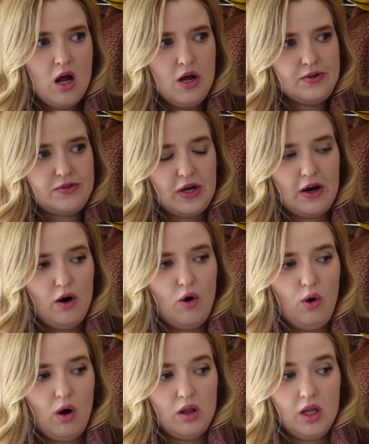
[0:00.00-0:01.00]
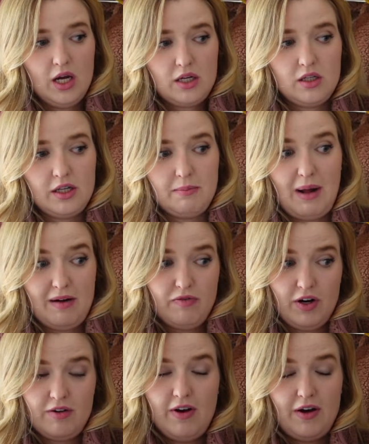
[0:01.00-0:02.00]
So luckily my
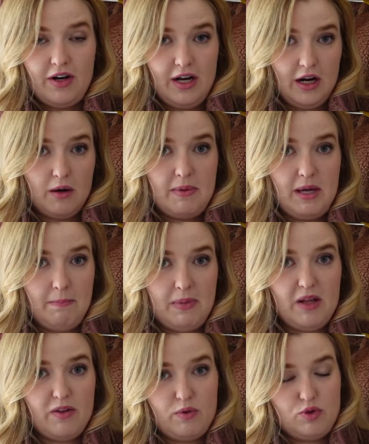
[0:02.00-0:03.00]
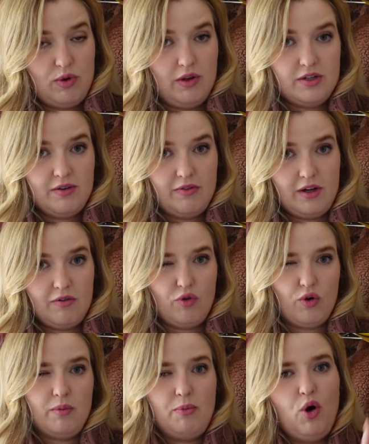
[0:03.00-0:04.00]
friend found an Airbnb that was relatively
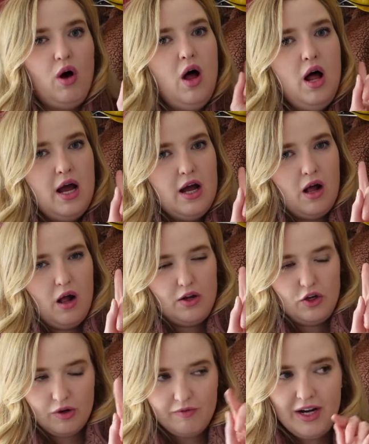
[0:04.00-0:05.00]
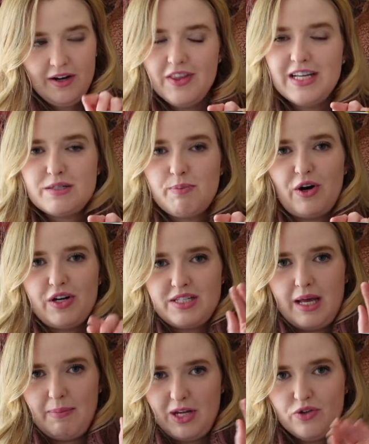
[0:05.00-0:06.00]
affordable. You're invited to these parties,
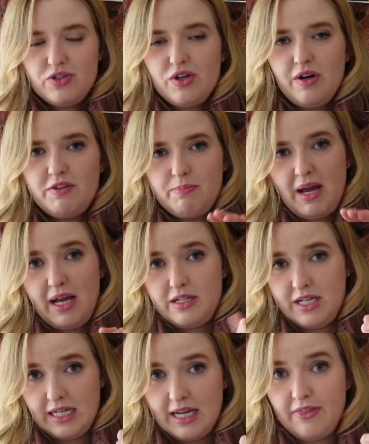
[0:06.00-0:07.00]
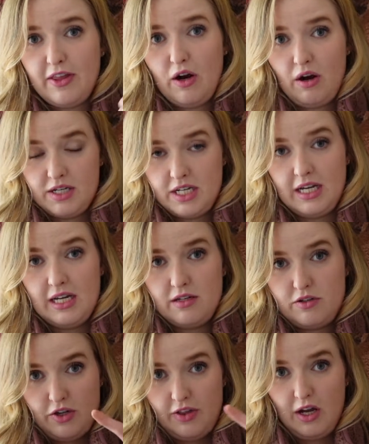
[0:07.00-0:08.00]
but you still have to pay to get there and to get
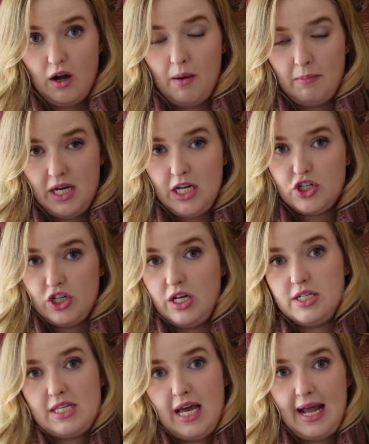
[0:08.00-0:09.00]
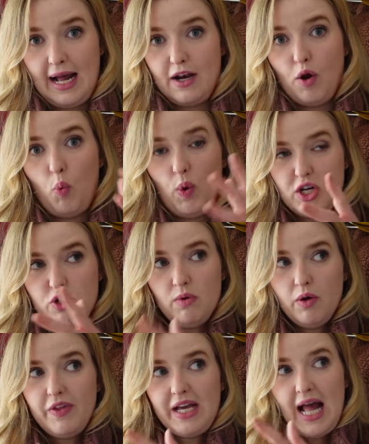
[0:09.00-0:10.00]
to the accommodations. And when you
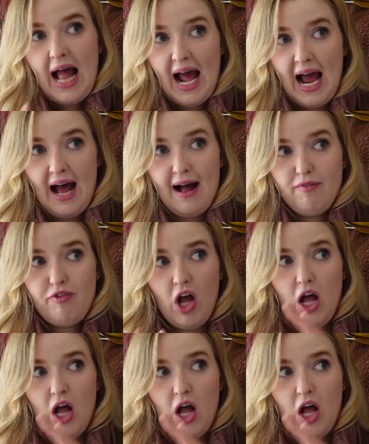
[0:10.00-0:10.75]
only have